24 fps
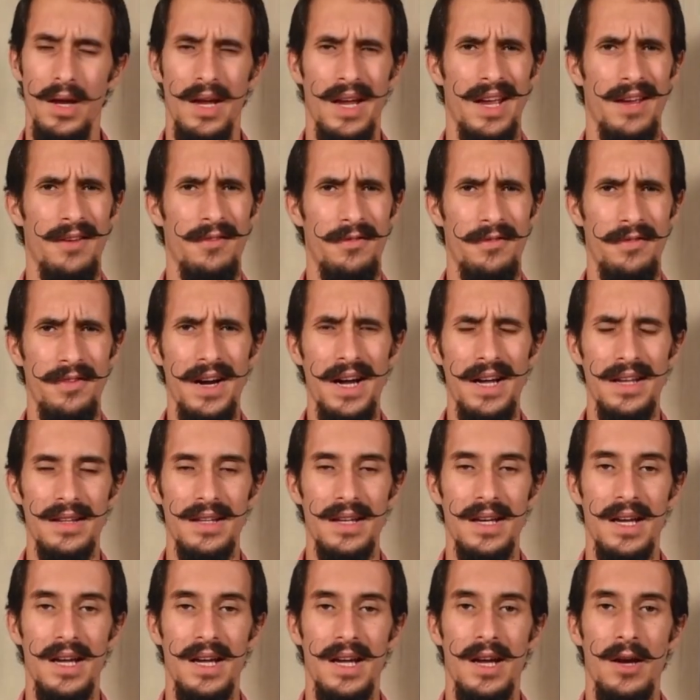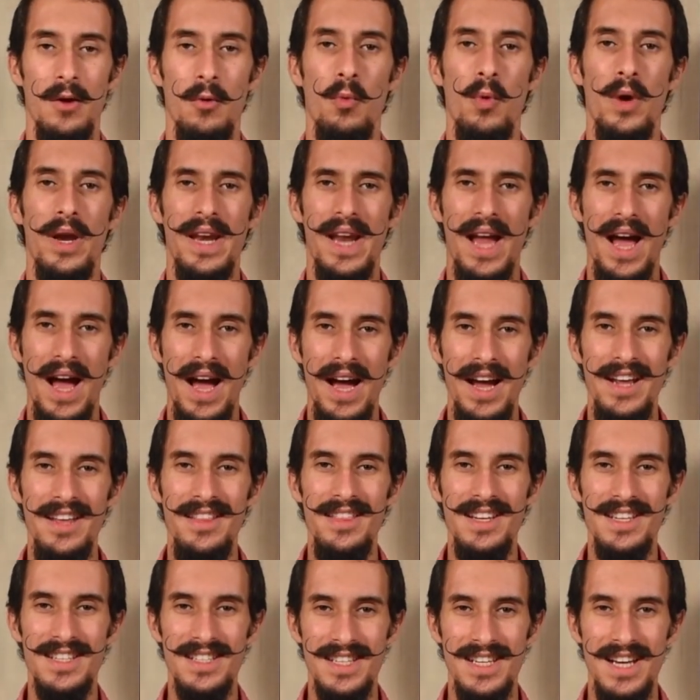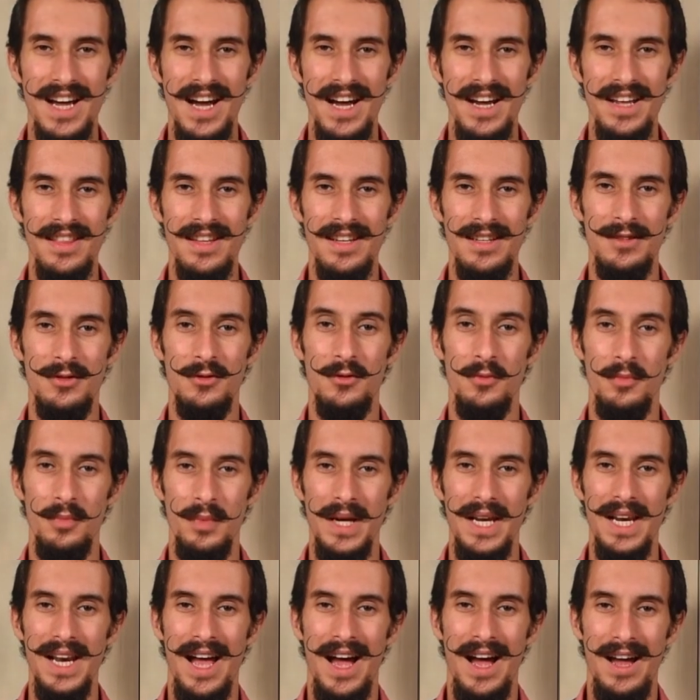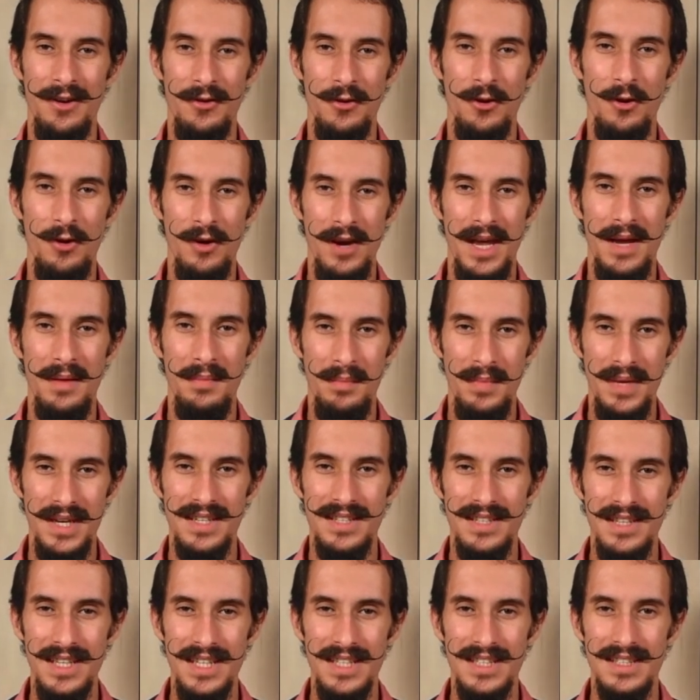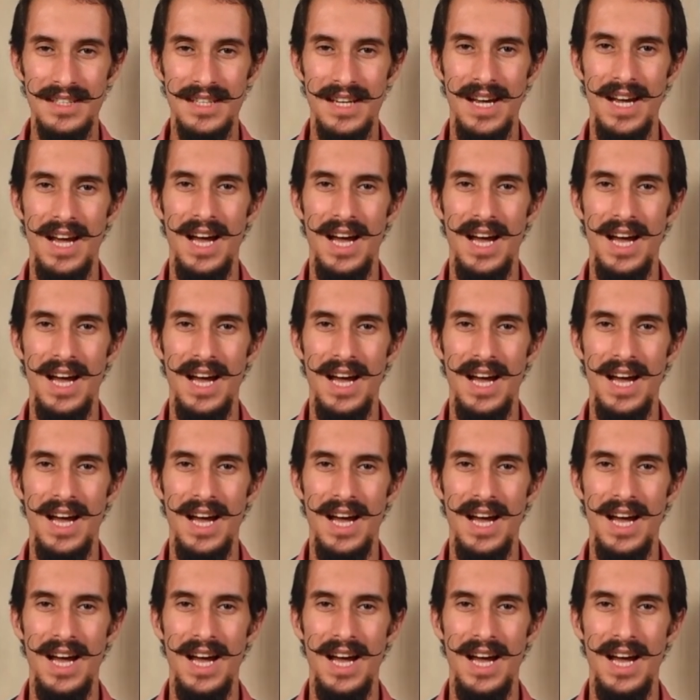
In fact, when I decided to build an online business,